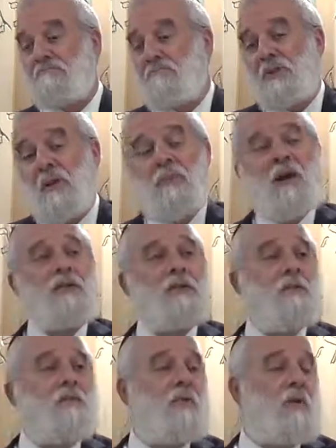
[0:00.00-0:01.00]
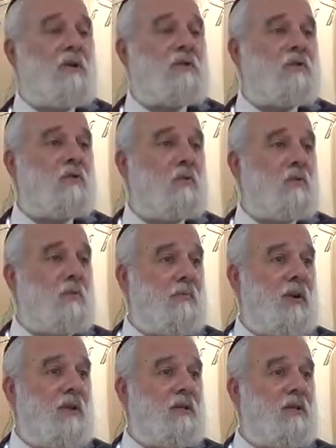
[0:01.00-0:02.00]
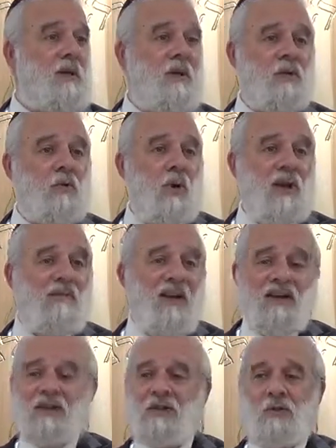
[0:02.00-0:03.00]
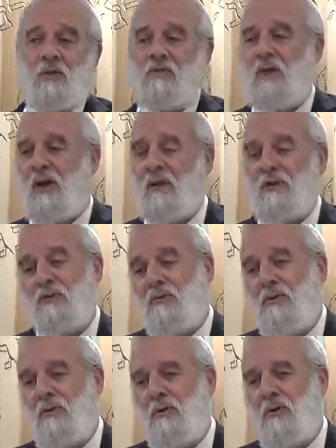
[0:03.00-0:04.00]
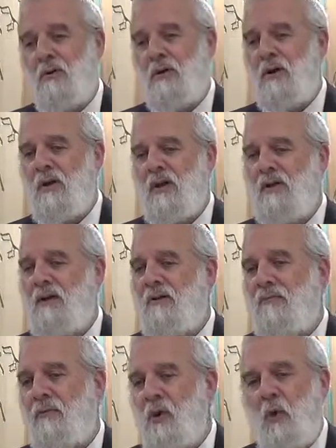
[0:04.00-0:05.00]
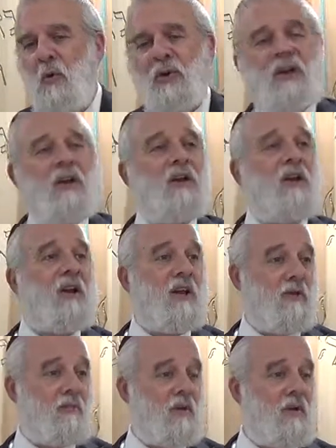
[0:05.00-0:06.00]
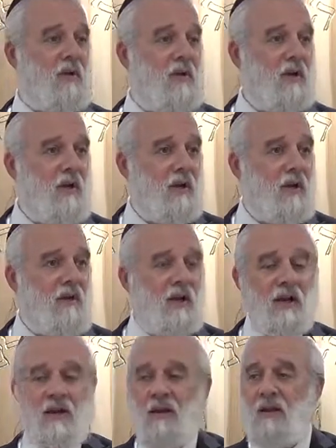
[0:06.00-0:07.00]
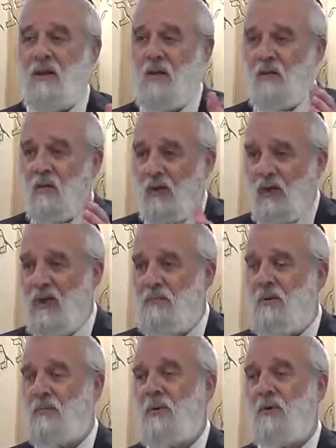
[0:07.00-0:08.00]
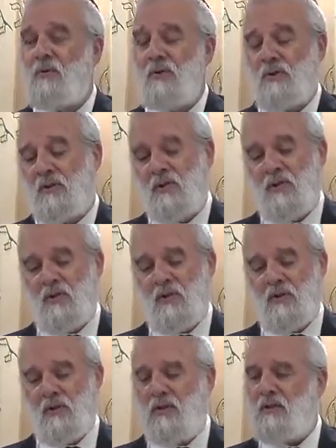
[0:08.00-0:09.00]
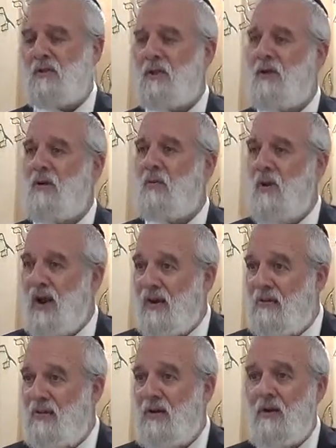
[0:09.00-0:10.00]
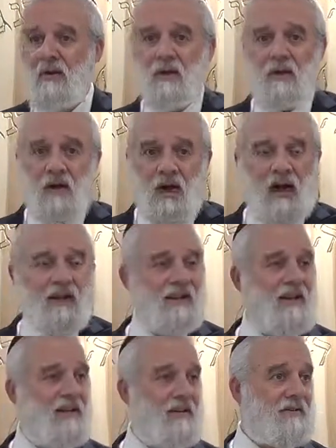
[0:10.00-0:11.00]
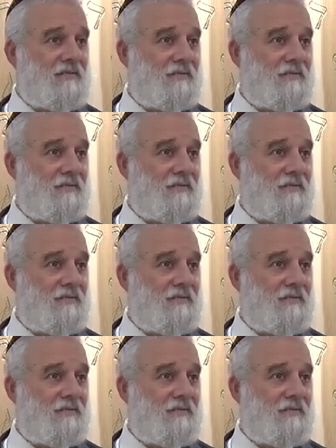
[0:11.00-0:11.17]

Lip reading: It's not possible for us, human being, to have any sort of knowledge. And therefore no one can claim that what he proposes is the correct idea.